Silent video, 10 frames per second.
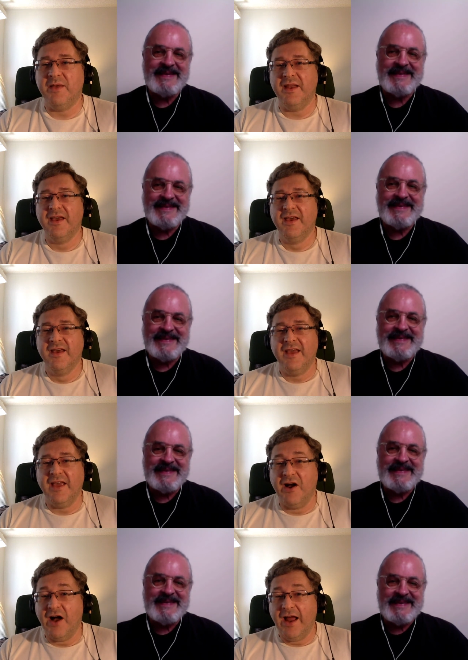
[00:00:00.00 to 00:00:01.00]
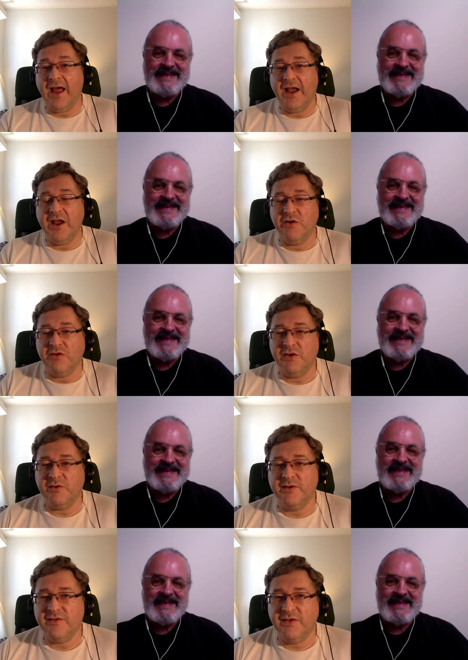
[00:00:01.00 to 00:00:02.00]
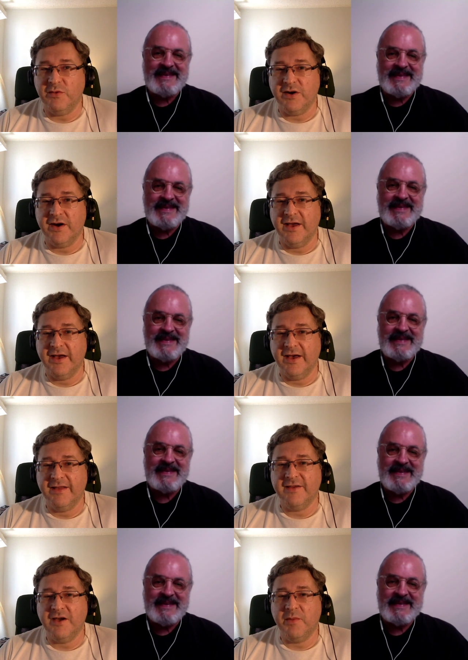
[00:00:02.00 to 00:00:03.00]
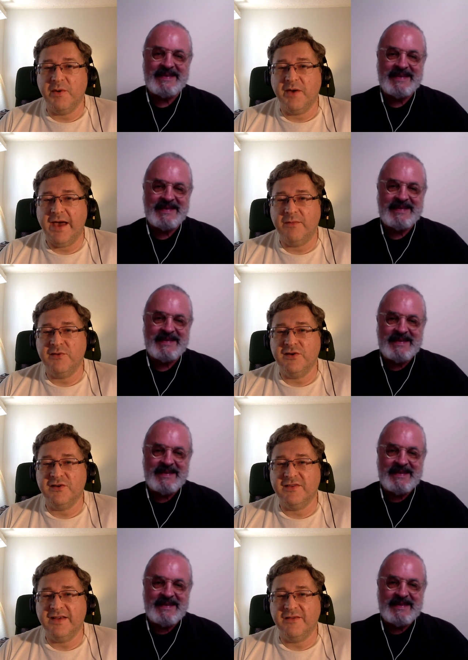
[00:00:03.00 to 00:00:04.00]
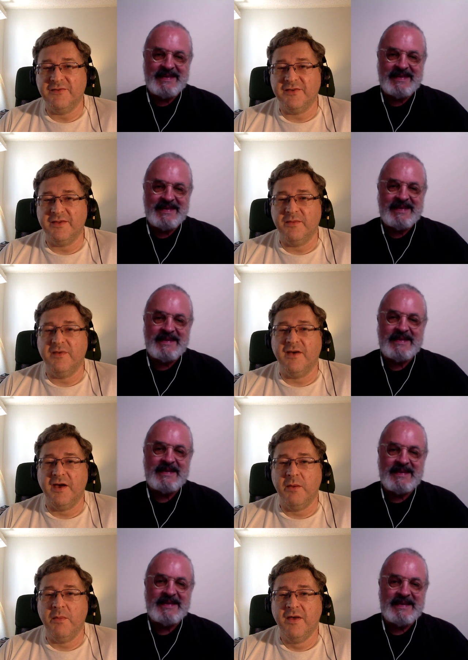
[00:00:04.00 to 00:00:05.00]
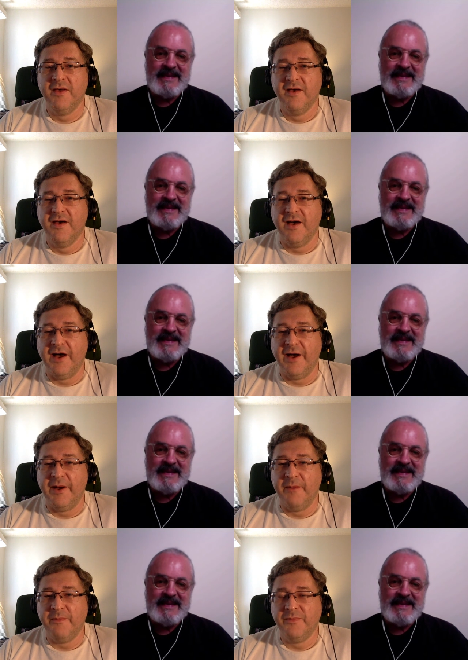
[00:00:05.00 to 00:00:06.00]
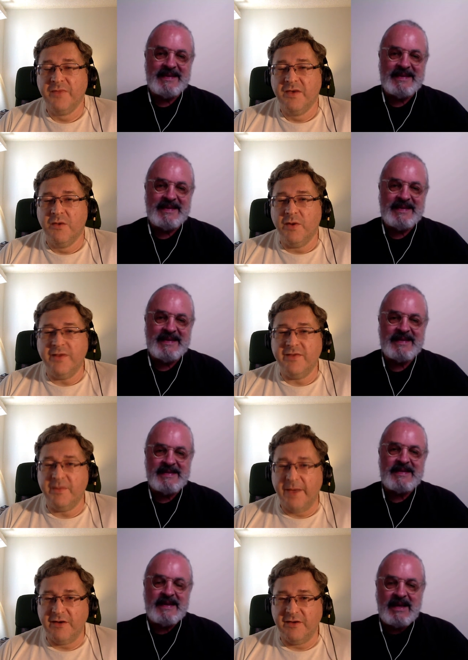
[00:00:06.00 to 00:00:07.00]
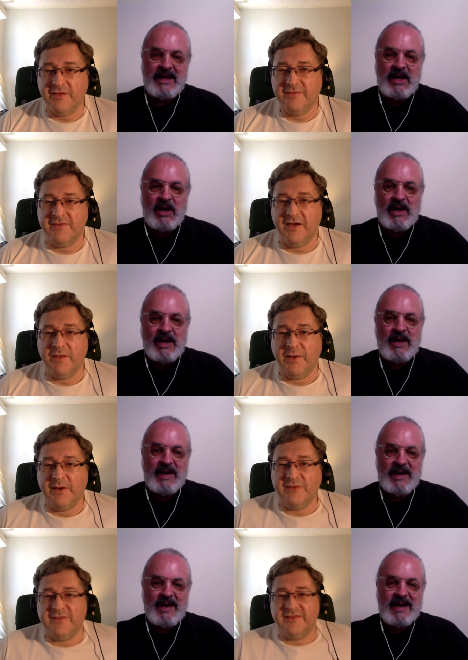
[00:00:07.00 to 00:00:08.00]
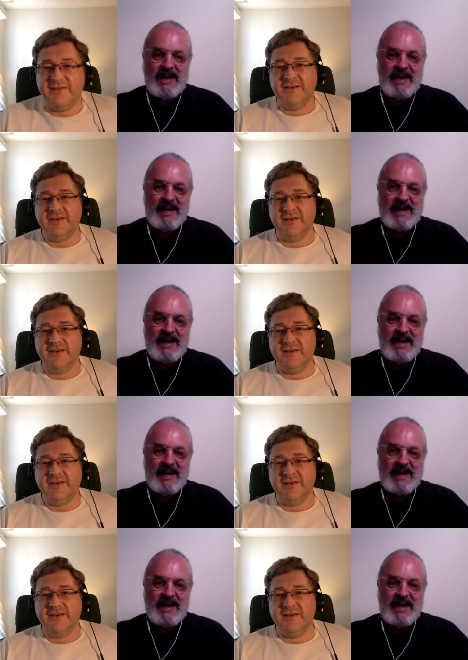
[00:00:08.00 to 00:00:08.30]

Speaker 1: and you know, I, I know you as you were a, a, tugboat captain yourself for some time. Um, what is it about tugboats